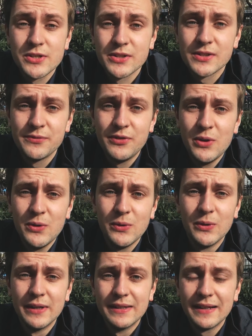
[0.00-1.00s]
it's just a
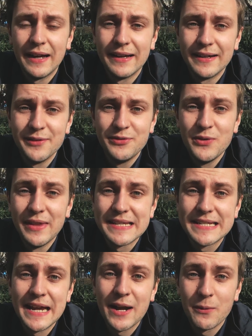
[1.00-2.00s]
few
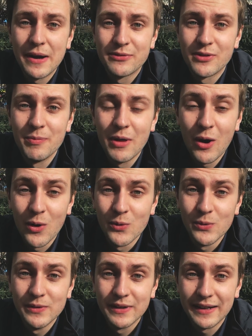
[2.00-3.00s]
things to take away from the
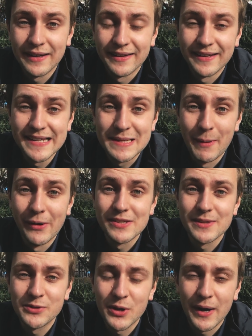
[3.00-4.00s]
whole
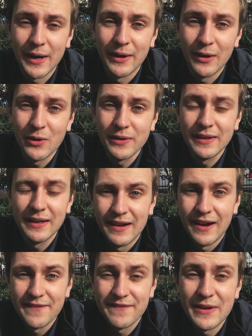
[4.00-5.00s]
experience of trying it on.
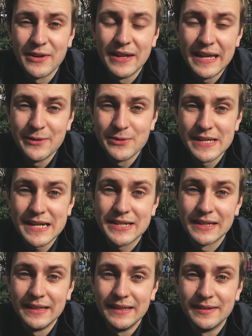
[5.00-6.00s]
I found that it was
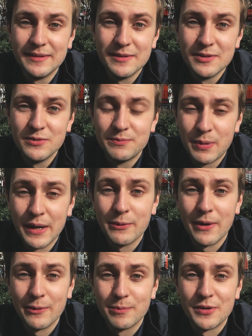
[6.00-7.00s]
actually pretty
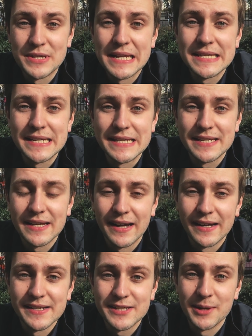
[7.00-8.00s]
well presented
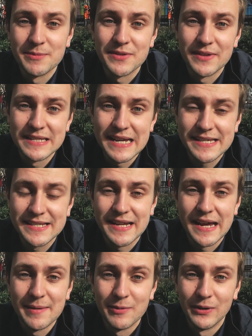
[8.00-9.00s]
in terms of the desk
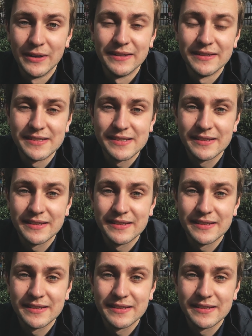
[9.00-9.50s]
table and